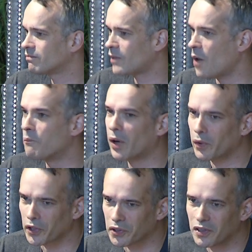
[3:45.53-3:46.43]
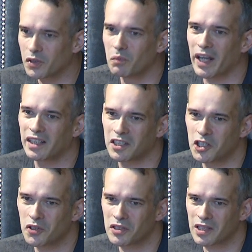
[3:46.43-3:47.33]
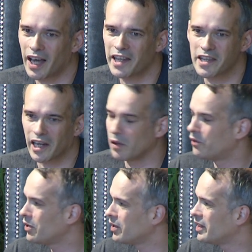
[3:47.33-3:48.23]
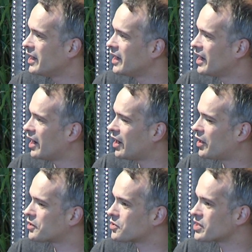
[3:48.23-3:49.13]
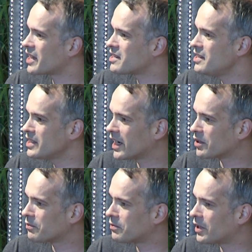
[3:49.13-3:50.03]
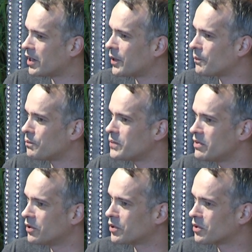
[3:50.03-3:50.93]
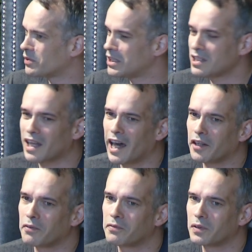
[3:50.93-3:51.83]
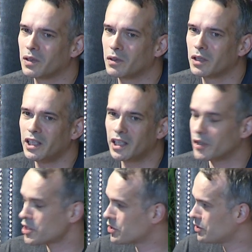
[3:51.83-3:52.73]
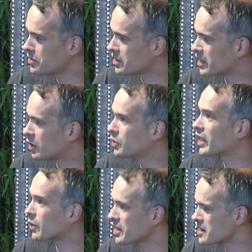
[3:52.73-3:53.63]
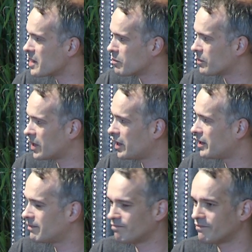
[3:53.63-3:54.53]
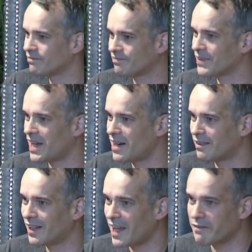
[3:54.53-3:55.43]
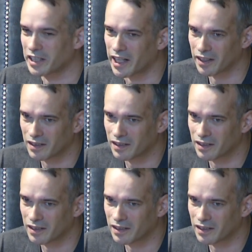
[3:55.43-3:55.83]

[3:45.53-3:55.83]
empowered to make decisions at their level, so that these kind of pivot or these kind of key questions, they could address them every day.